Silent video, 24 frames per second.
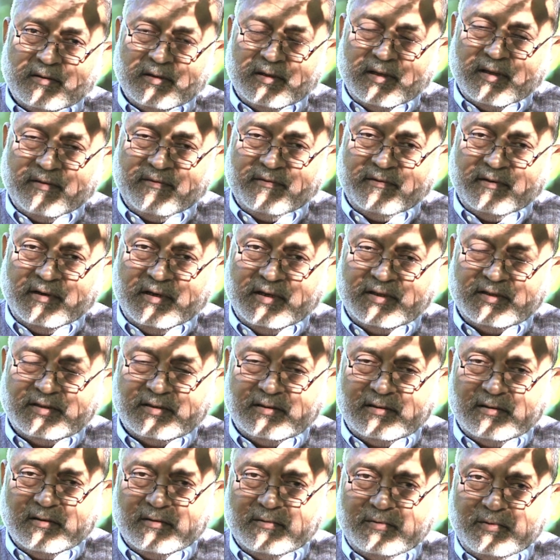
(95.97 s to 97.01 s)
the
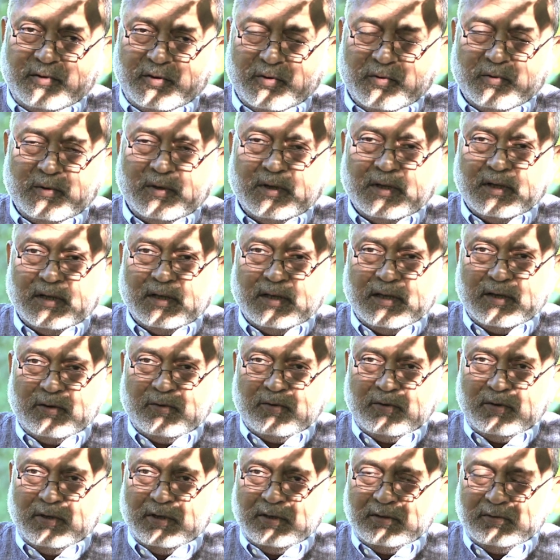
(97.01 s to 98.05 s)
definition of yoga
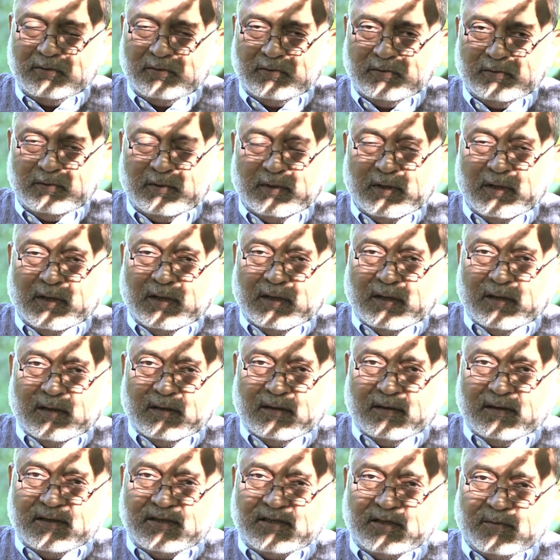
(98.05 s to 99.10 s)
according to
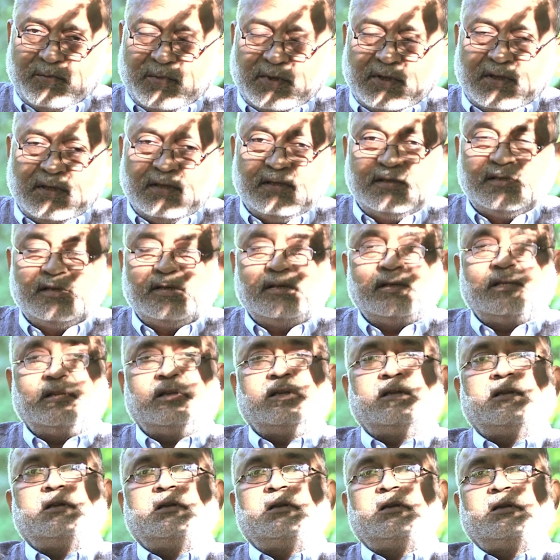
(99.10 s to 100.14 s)
Rishi Patanjali.
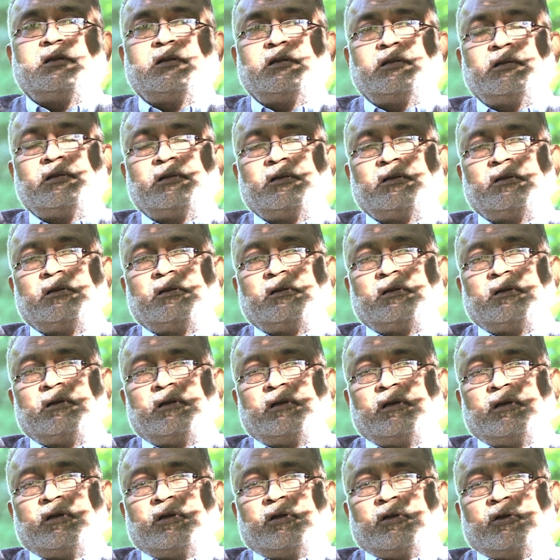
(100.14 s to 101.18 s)

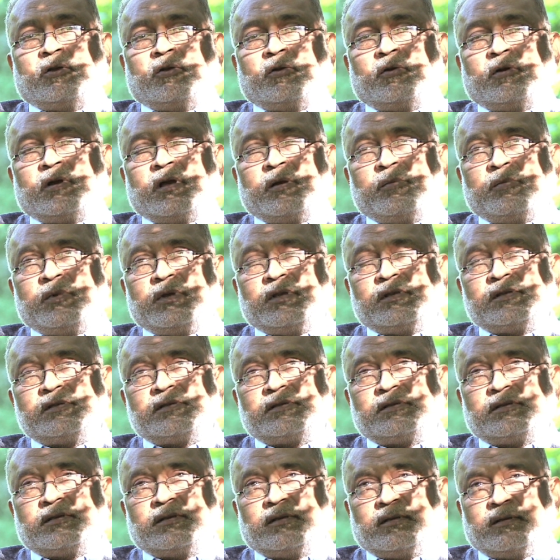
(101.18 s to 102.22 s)
Yoga
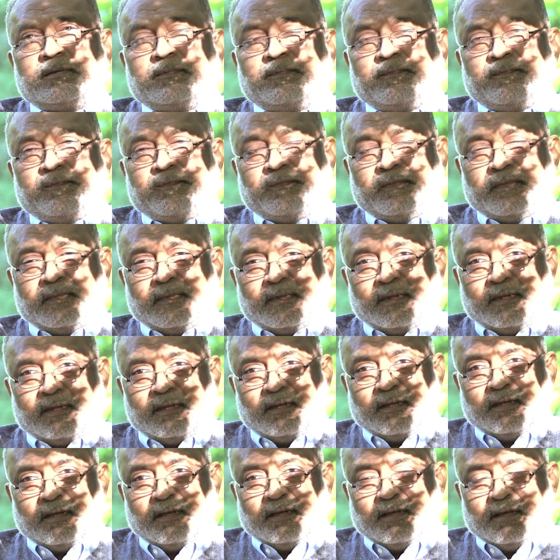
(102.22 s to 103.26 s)
means,
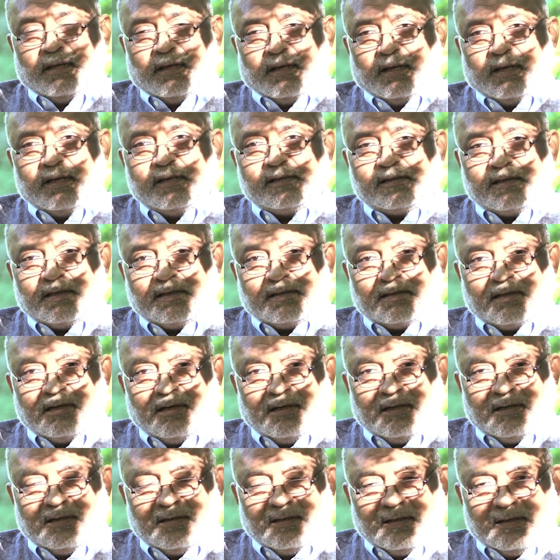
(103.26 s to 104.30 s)
in
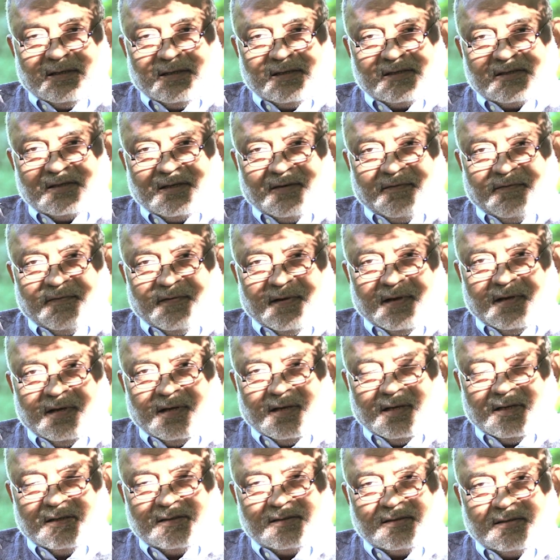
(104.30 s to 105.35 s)
Sanskrit, it is
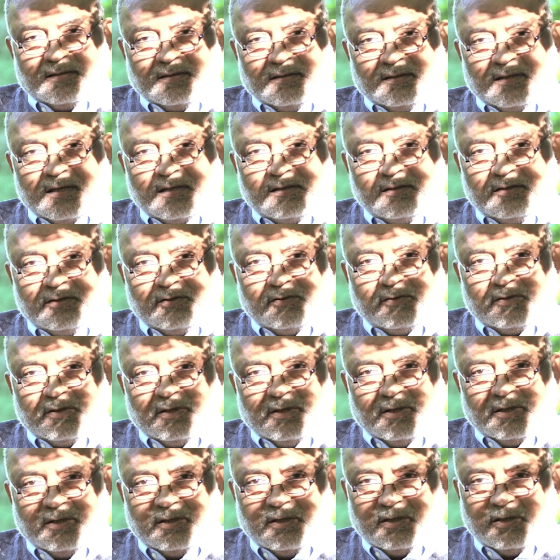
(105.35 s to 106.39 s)
defined as Yad
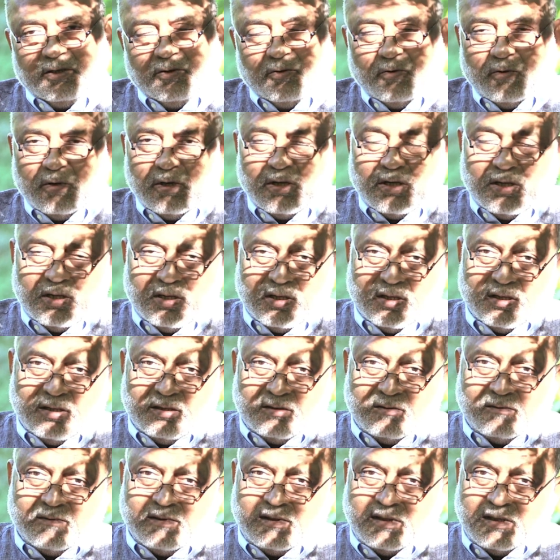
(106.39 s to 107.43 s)
Jyoti iti yoga,
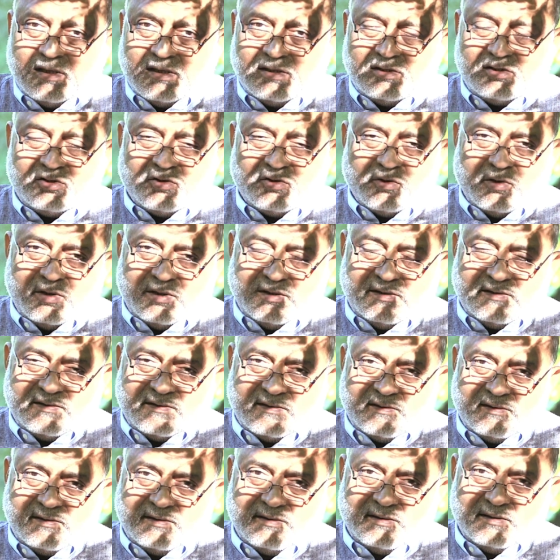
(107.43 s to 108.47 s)
one that
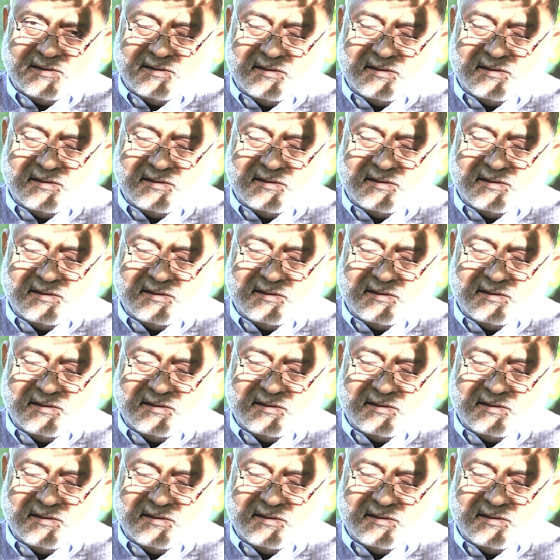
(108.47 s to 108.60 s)
joins.